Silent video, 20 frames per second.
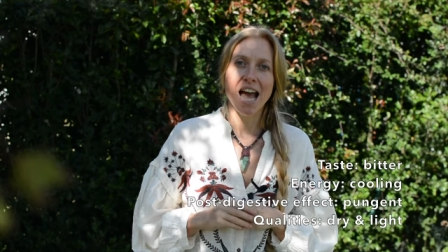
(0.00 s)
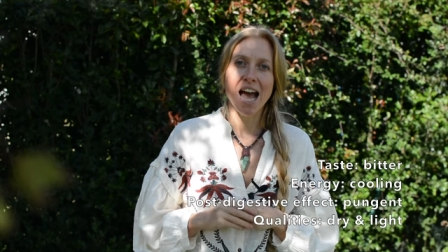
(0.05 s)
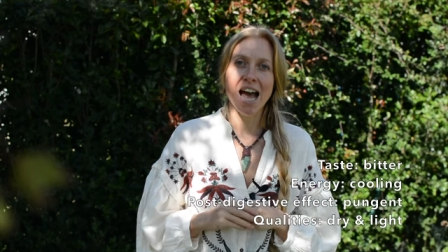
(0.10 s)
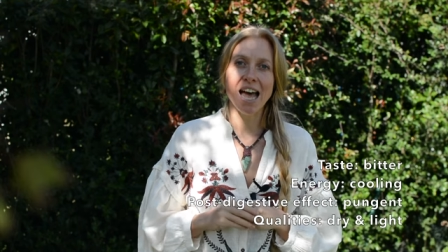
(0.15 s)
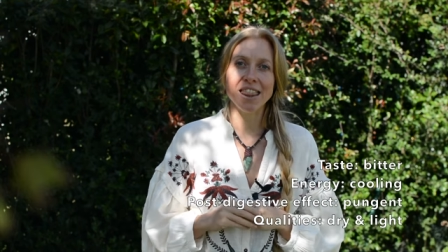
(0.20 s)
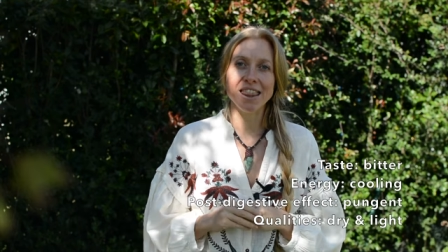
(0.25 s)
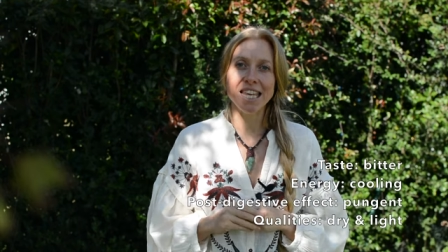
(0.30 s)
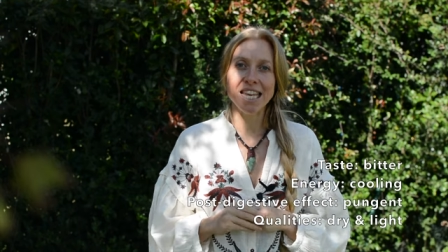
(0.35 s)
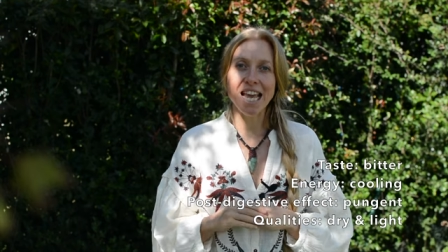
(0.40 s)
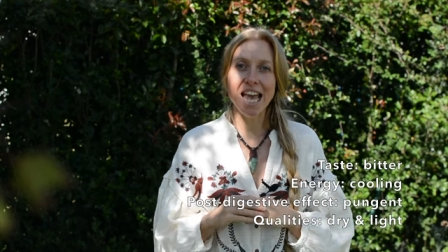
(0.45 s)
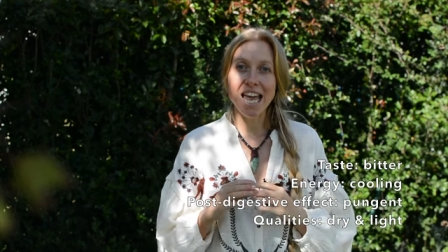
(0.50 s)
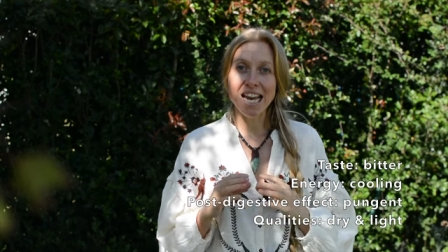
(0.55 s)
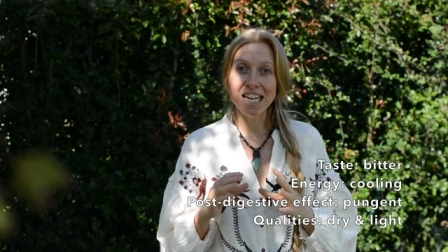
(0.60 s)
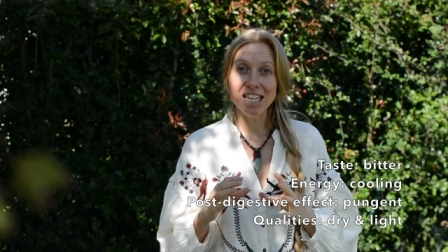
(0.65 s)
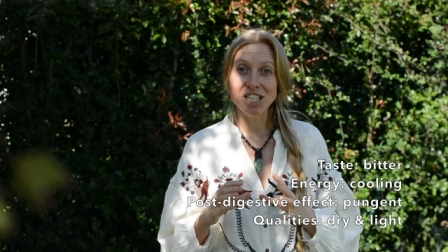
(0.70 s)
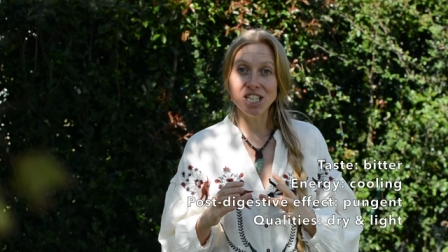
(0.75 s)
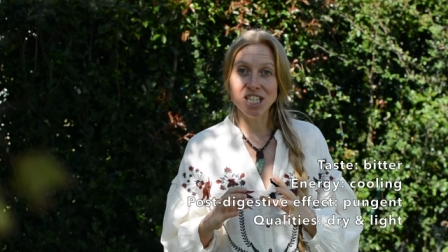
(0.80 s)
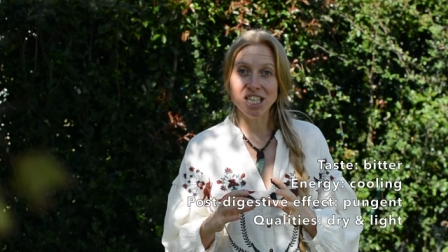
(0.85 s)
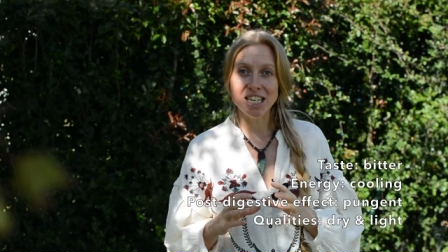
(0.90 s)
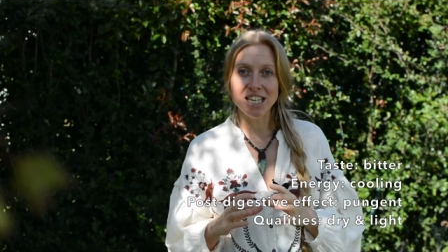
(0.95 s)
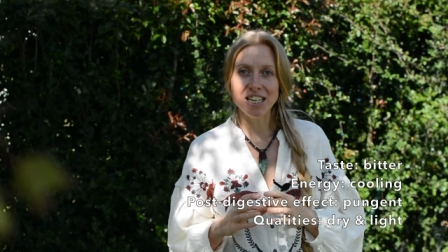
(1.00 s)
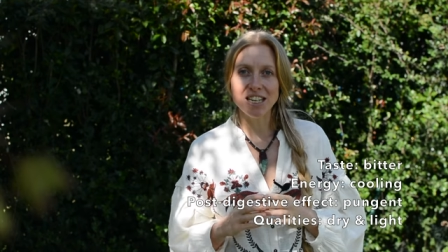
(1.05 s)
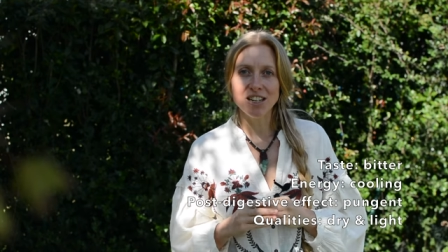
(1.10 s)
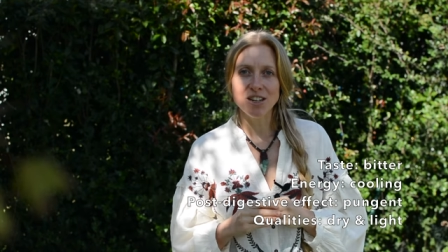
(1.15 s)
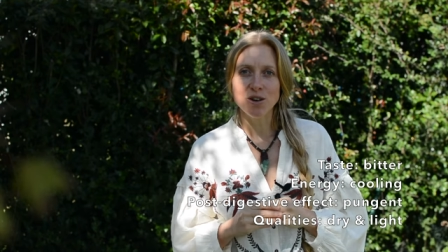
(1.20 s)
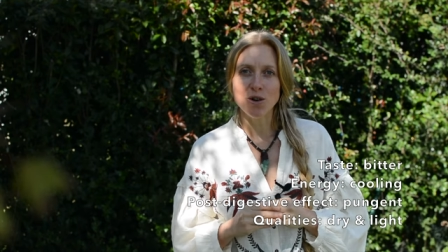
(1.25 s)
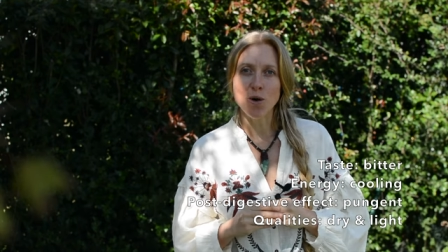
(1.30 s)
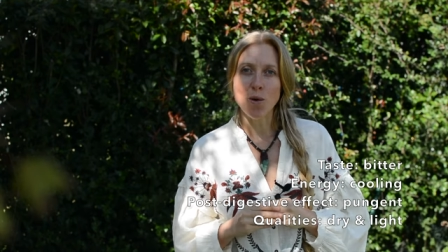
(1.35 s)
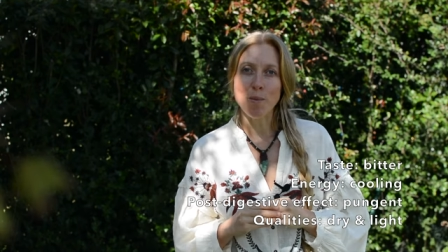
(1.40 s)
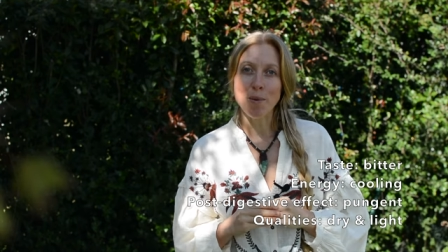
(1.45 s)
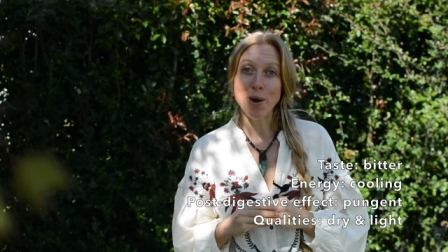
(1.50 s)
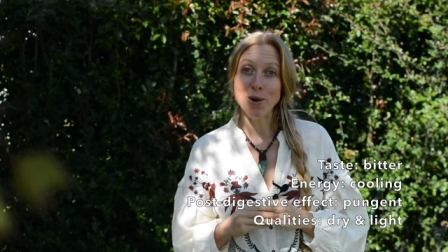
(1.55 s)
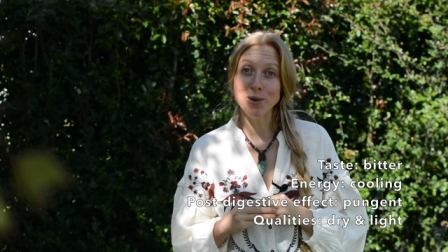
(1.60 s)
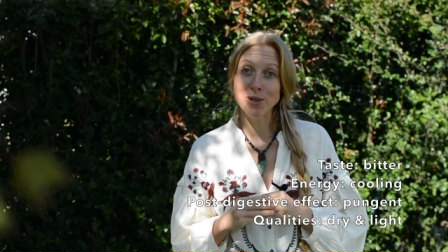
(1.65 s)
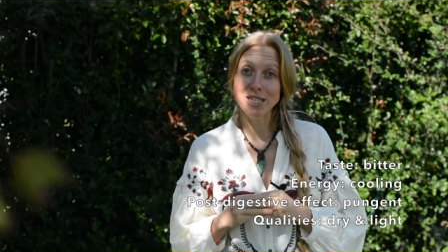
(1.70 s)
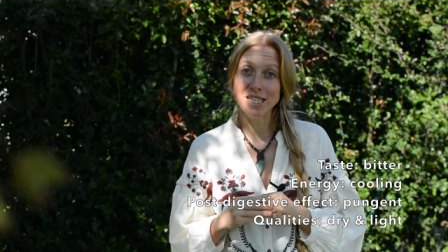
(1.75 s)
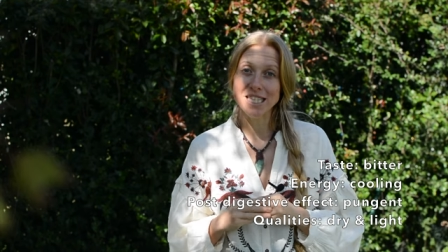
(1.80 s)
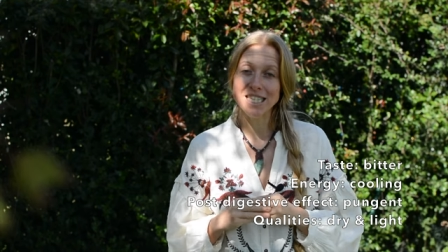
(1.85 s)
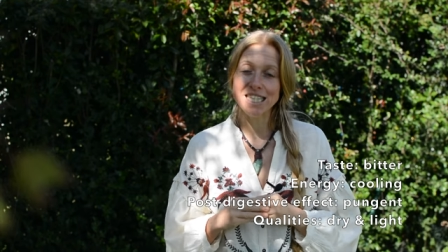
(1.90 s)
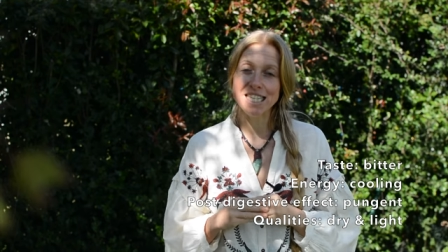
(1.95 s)
and the energy or
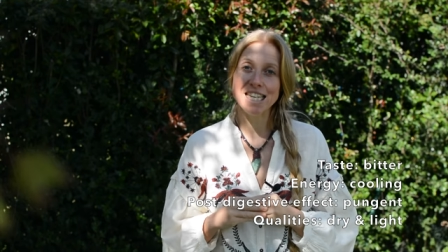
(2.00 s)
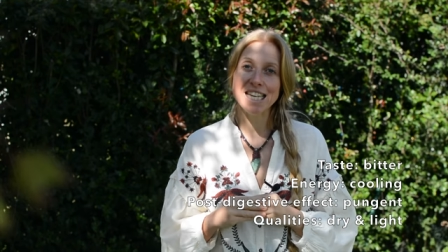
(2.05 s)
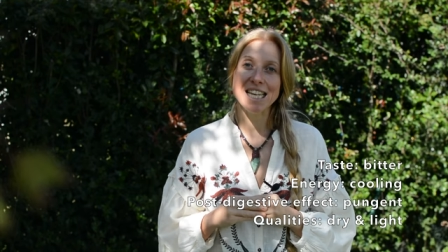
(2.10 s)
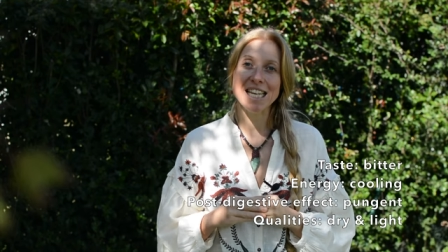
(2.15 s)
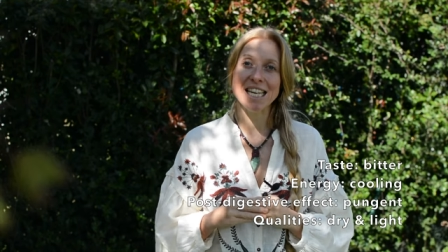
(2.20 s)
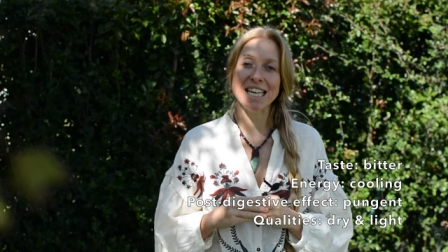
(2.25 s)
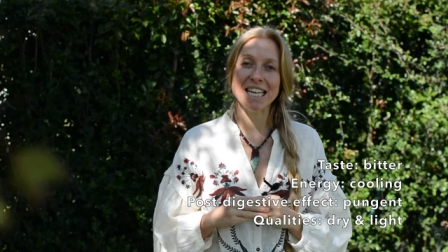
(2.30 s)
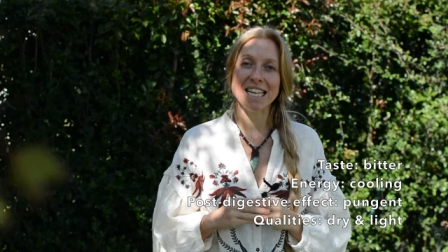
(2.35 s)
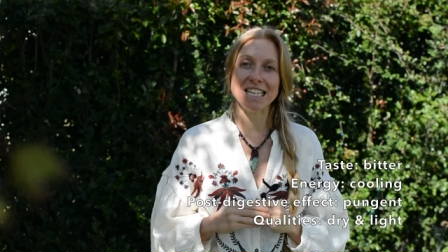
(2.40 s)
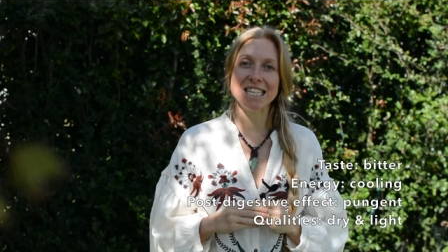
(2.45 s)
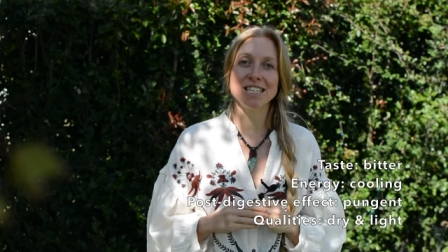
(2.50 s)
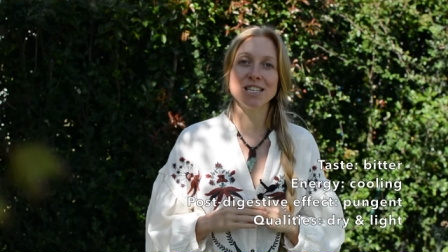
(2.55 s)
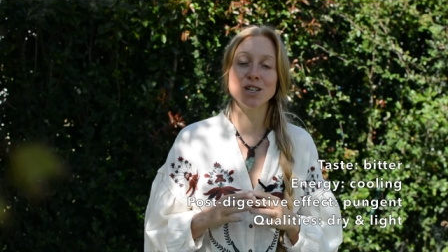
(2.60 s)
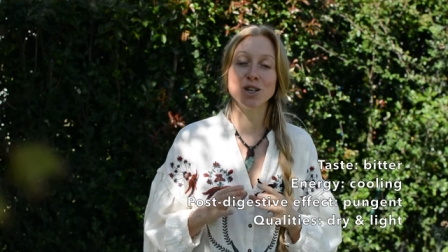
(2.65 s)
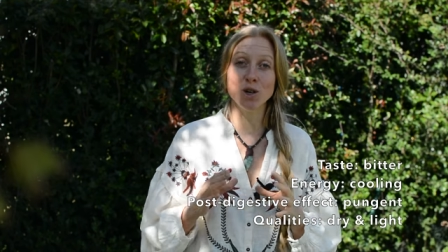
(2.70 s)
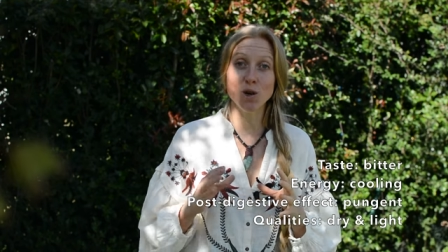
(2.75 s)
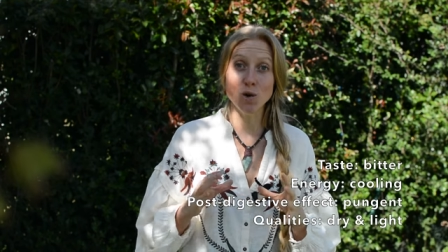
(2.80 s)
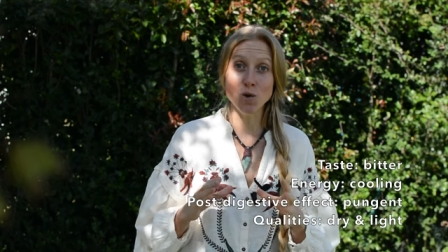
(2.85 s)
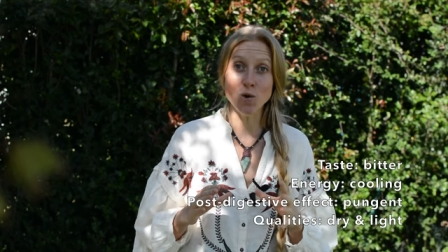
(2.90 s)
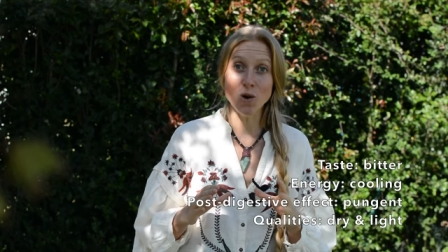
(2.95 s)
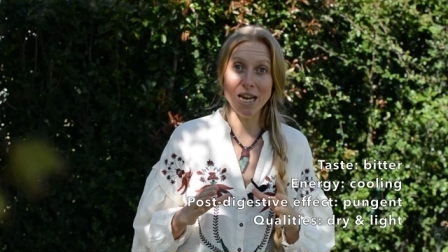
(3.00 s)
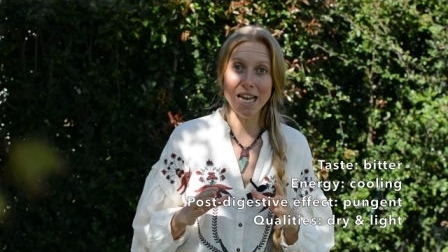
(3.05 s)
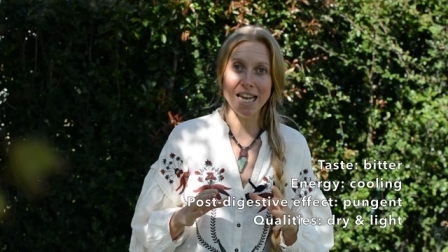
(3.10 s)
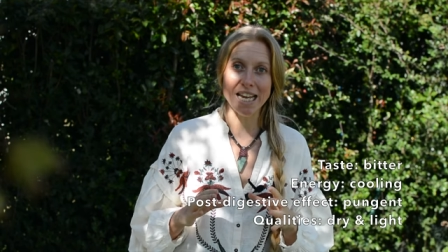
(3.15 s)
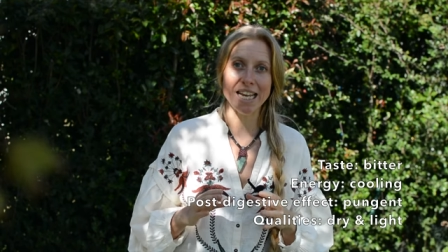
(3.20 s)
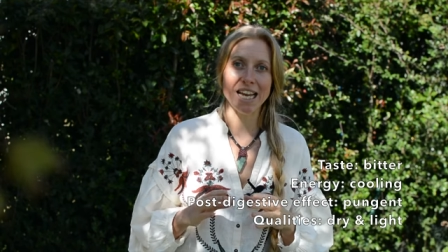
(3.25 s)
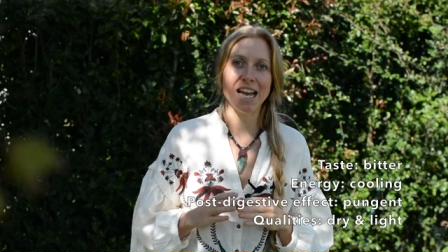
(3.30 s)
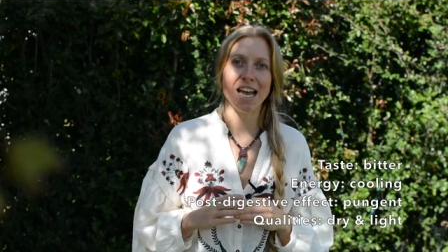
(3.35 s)
potency is cooling,